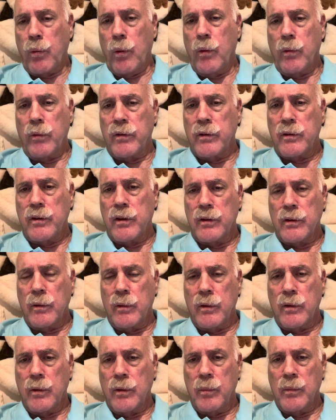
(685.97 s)

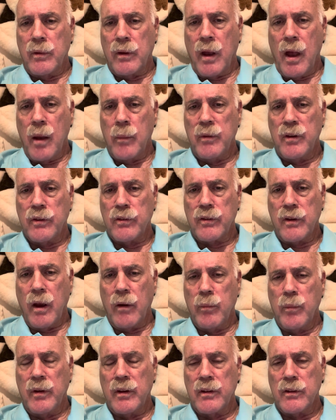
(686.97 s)
the communist
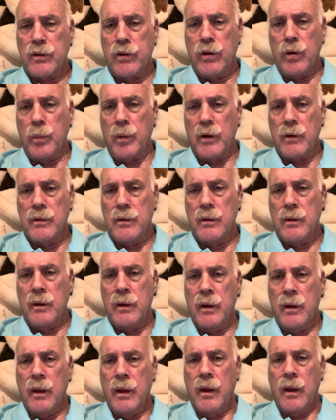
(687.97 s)
government in Cuba.
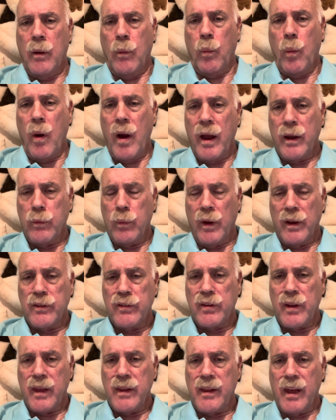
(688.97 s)
Why do I
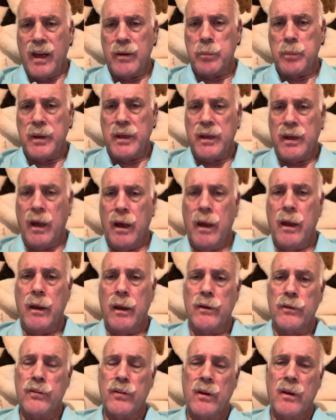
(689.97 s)
say that?
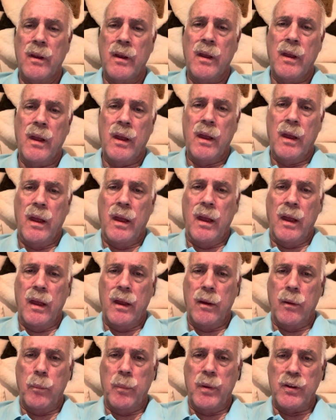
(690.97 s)
Because
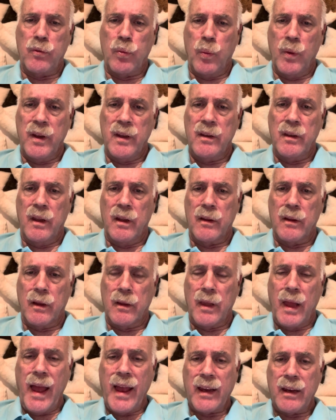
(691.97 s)
between the
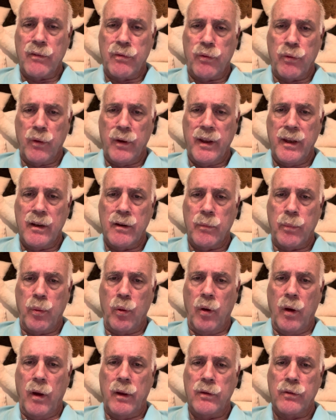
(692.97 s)
lack of free
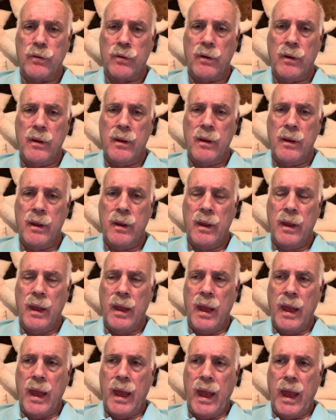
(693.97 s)
enterprise
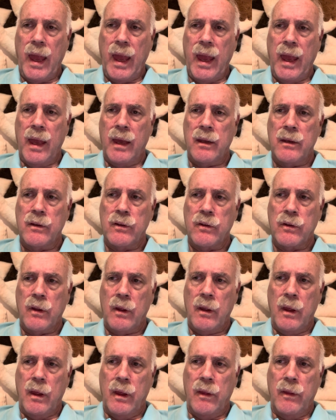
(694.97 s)
and
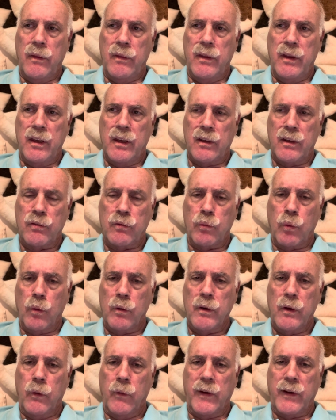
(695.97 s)
the
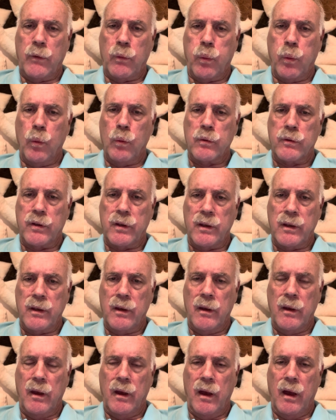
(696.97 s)
extraordinary cruelty
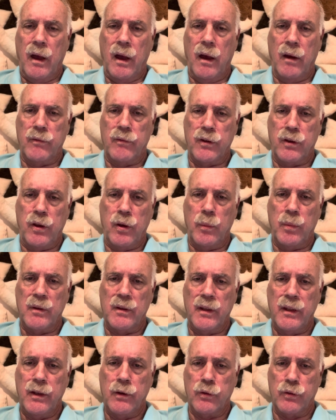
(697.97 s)
of the Cuban
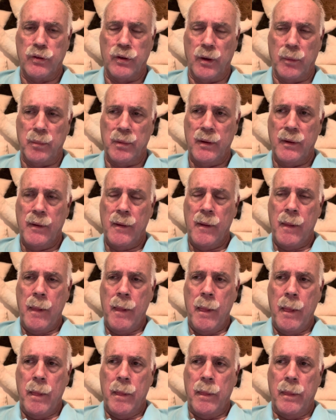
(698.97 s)
leadership,
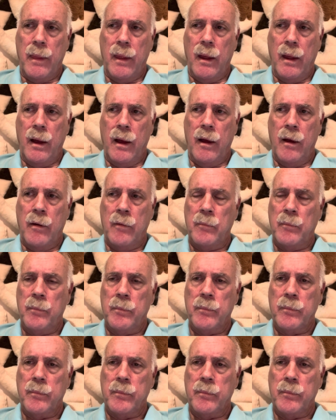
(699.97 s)
Cubans